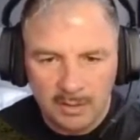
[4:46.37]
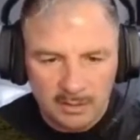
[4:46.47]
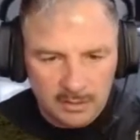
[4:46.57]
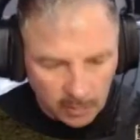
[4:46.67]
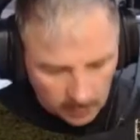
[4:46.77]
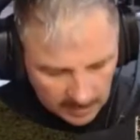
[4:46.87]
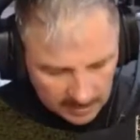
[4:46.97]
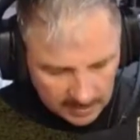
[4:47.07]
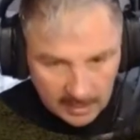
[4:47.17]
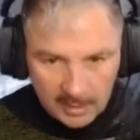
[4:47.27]
So
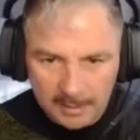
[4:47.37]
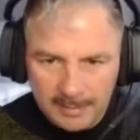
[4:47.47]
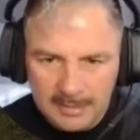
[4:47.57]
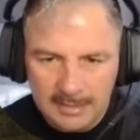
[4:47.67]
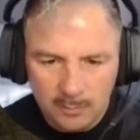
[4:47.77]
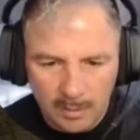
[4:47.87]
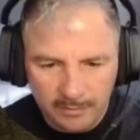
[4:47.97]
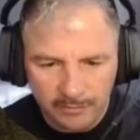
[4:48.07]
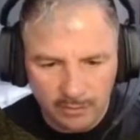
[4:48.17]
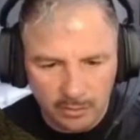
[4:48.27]
let me test one
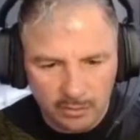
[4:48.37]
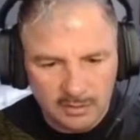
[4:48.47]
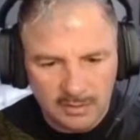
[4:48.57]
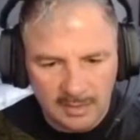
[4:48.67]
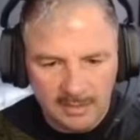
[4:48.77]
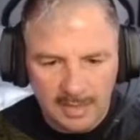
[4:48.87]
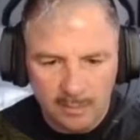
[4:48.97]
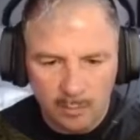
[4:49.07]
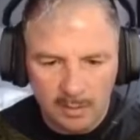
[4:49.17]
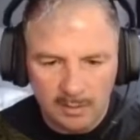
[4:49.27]
first, and
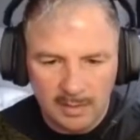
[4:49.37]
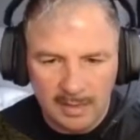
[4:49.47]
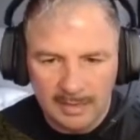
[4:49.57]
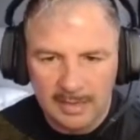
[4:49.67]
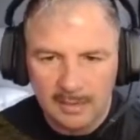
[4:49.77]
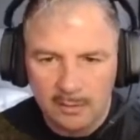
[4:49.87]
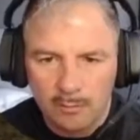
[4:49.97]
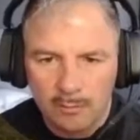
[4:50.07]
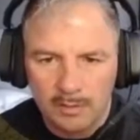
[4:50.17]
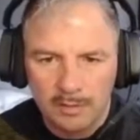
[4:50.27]
then we'll get a
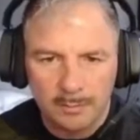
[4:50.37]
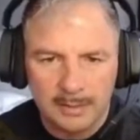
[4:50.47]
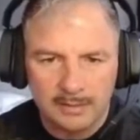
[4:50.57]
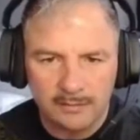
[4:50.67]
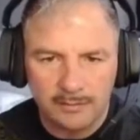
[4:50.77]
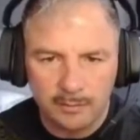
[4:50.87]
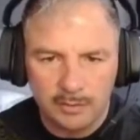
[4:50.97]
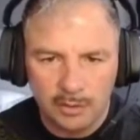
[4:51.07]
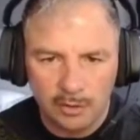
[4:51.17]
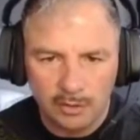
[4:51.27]
little bit of a
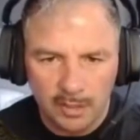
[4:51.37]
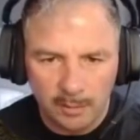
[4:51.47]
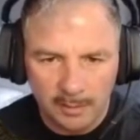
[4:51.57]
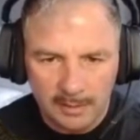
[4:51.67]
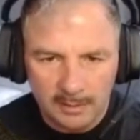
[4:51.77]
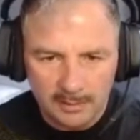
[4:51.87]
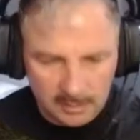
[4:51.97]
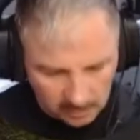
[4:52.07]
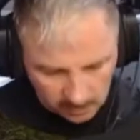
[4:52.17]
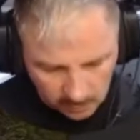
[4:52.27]
return going.
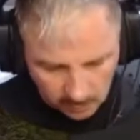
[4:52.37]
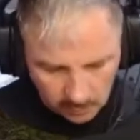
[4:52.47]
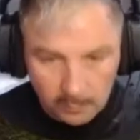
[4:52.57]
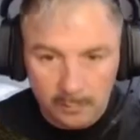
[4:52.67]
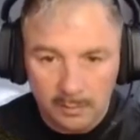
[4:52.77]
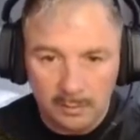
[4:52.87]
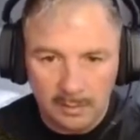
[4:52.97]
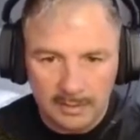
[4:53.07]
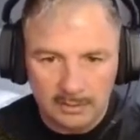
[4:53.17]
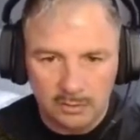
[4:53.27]
So
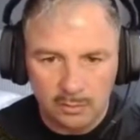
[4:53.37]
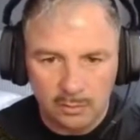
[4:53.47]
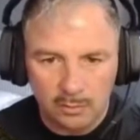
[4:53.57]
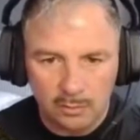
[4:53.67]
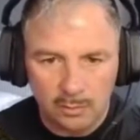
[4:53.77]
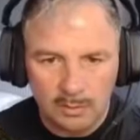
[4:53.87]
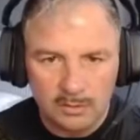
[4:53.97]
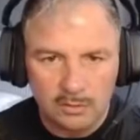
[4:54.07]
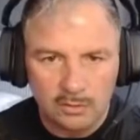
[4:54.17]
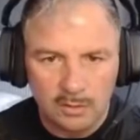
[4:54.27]
let's
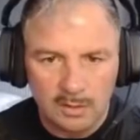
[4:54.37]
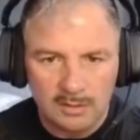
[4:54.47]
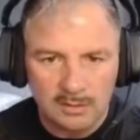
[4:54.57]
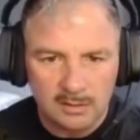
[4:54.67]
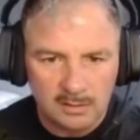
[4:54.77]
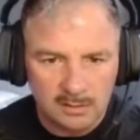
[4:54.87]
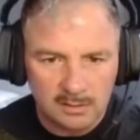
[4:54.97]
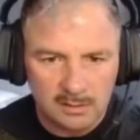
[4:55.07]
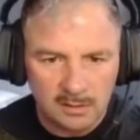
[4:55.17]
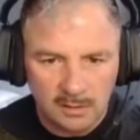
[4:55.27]
just do
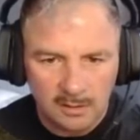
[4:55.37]
this.